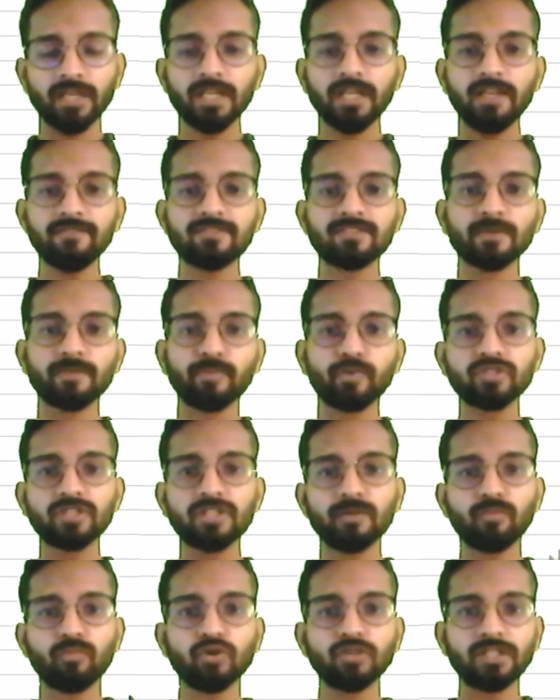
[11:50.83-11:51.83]
If suppose
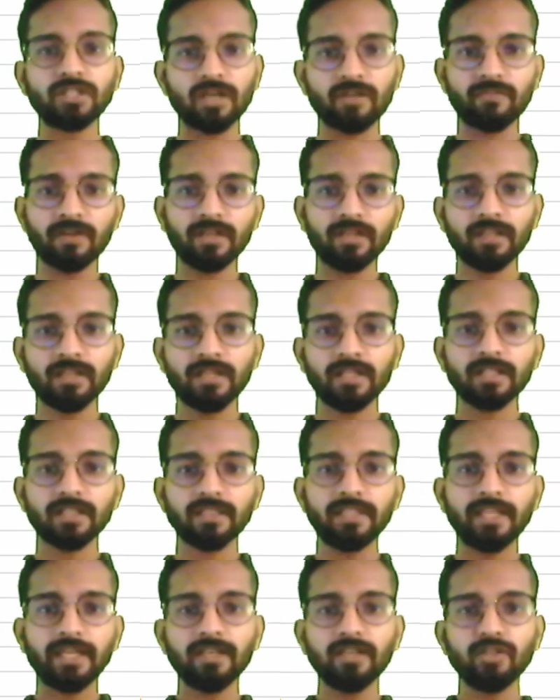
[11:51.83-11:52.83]
they both are one,
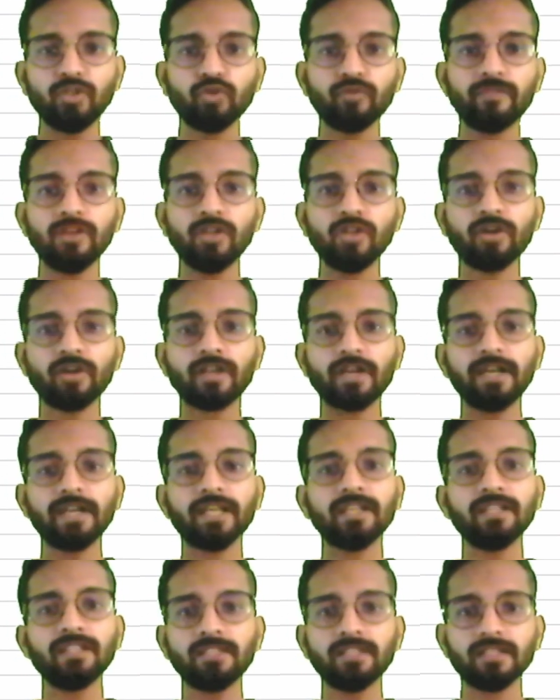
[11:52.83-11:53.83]
then you will not write
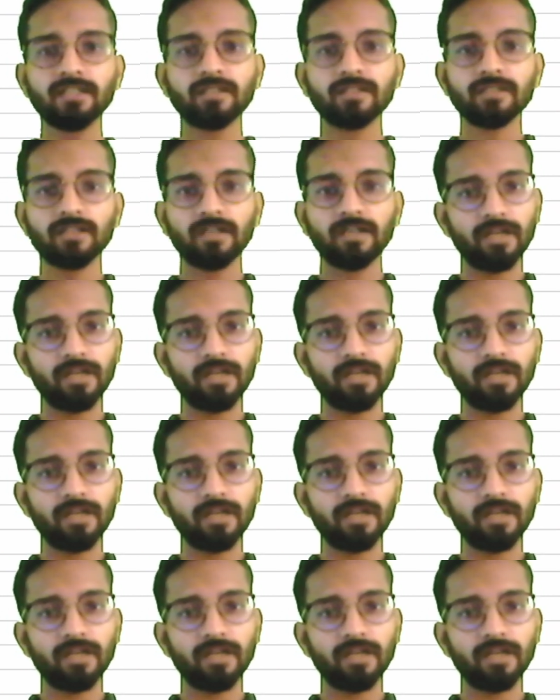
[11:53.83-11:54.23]
anything.